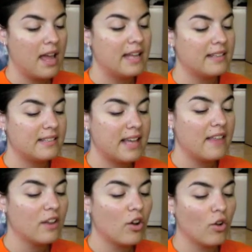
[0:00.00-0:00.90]

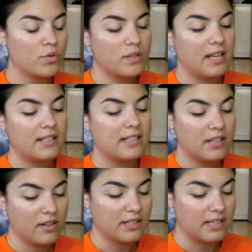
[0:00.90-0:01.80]
Instead, the goals were taken
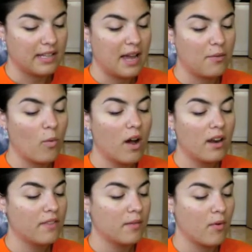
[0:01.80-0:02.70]
seriously, and one
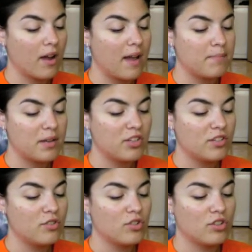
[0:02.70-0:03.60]
of the more
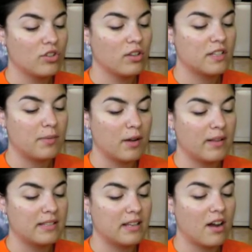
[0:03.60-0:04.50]
ambitious nutritional
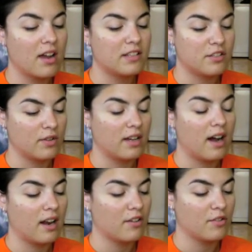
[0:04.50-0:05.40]
experiments in our history
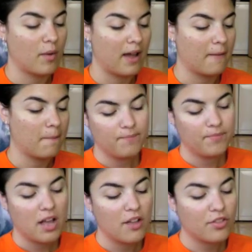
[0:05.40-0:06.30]
got underway.
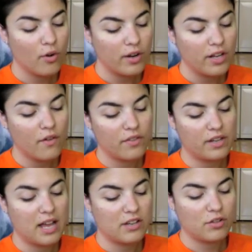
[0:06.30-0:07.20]
Authority over the
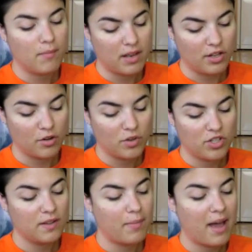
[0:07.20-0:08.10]
national menu, which
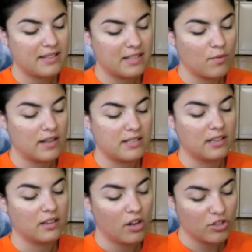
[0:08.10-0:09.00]
in the past had rested
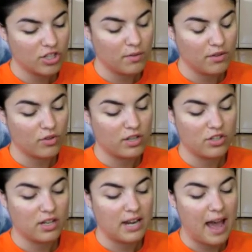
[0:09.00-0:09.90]
largely with
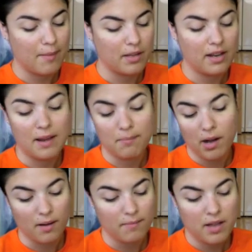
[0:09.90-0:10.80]
tradition and habit and
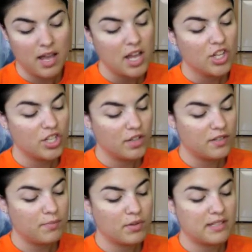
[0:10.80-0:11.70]
mom,
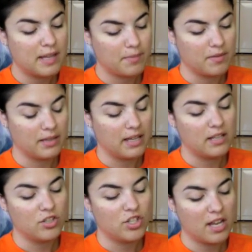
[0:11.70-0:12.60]
shifted perceptibly
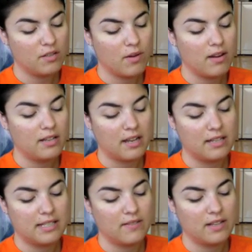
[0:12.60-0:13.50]
in January
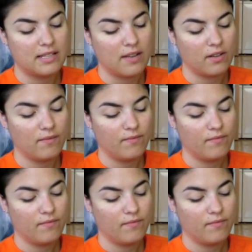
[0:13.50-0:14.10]
1977.